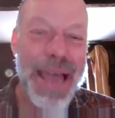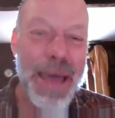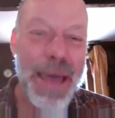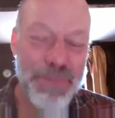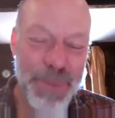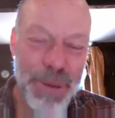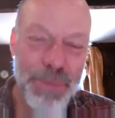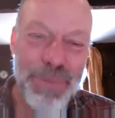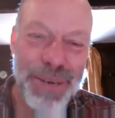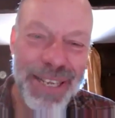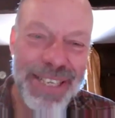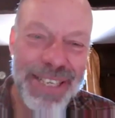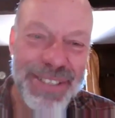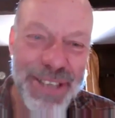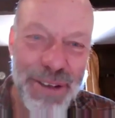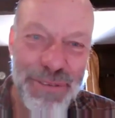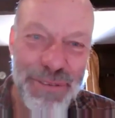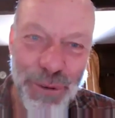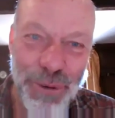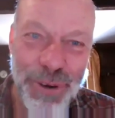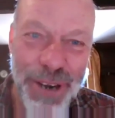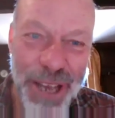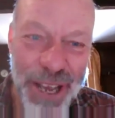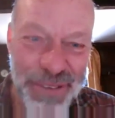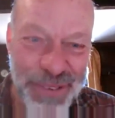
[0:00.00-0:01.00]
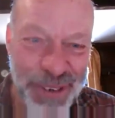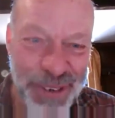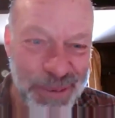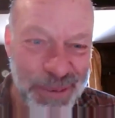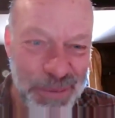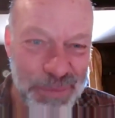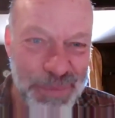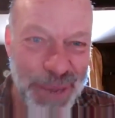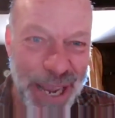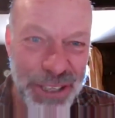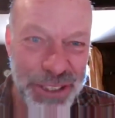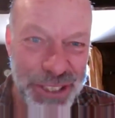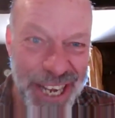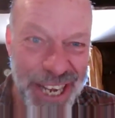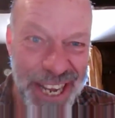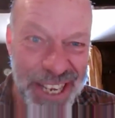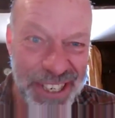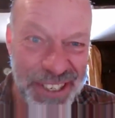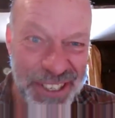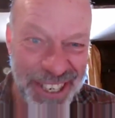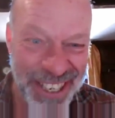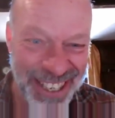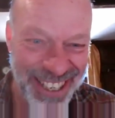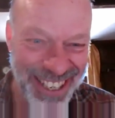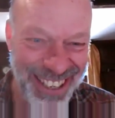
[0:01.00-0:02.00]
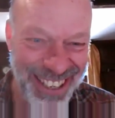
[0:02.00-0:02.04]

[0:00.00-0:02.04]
man, but please don't fall over and bash your head.